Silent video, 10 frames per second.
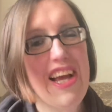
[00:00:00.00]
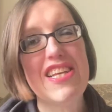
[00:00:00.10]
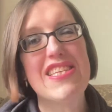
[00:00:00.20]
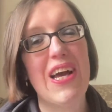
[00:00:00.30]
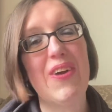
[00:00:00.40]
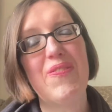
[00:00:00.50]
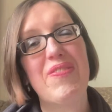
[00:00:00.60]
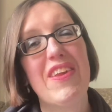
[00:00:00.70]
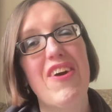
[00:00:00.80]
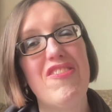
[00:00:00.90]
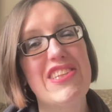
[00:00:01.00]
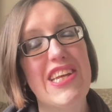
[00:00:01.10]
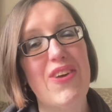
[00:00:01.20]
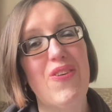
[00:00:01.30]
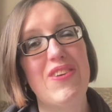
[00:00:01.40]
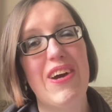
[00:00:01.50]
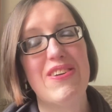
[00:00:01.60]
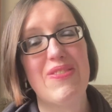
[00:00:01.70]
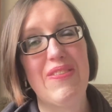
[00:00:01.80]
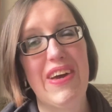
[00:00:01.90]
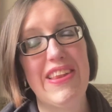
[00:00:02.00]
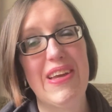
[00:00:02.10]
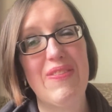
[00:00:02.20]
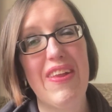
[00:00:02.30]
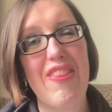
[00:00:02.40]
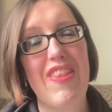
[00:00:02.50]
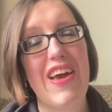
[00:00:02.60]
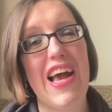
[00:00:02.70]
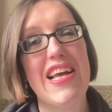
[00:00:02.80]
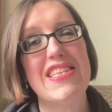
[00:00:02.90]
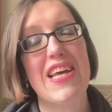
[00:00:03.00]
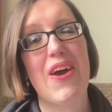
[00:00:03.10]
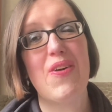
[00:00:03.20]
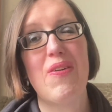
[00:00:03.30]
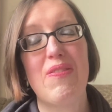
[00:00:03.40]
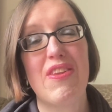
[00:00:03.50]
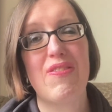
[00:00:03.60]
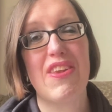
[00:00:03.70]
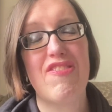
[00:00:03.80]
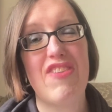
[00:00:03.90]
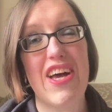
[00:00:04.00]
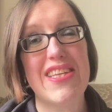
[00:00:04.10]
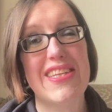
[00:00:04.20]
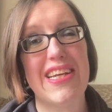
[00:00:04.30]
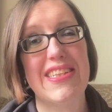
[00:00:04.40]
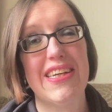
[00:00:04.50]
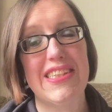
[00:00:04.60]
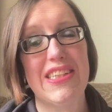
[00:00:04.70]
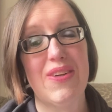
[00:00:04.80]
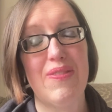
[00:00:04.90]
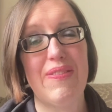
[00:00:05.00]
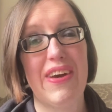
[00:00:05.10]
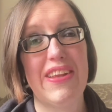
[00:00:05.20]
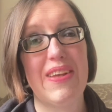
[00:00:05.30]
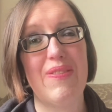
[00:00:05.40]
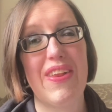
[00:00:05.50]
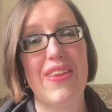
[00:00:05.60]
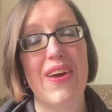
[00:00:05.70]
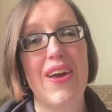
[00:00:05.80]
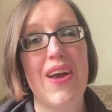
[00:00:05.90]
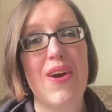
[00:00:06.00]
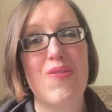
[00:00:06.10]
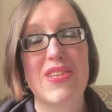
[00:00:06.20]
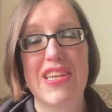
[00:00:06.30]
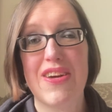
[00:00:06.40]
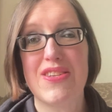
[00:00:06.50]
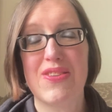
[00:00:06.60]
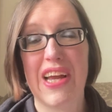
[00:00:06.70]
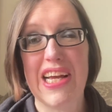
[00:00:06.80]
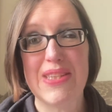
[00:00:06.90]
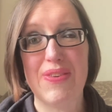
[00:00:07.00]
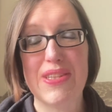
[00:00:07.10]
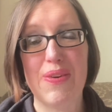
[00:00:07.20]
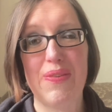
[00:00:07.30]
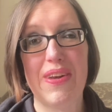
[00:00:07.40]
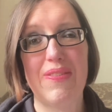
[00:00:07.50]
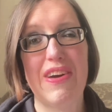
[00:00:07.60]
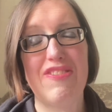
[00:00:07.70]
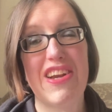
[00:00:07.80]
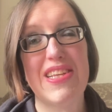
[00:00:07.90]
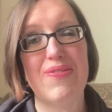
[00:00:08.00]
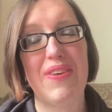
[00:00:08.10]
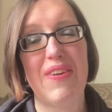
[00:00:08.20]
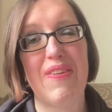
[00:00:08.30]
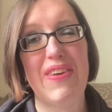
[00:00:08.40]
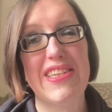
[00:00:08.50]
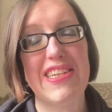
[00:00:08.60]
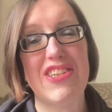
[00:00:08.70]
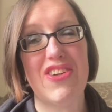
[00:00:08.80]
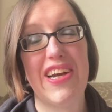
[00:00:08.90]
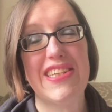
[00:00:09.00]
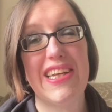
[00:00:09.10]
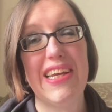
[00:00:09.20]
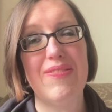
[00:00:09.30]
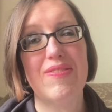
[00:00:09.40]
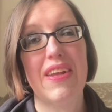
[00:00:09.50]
So obviously you all know it was my birthday month. So one of the first things I did on my birthday month was go to Kaspa's with one of my friends, one of my besties, Tracy.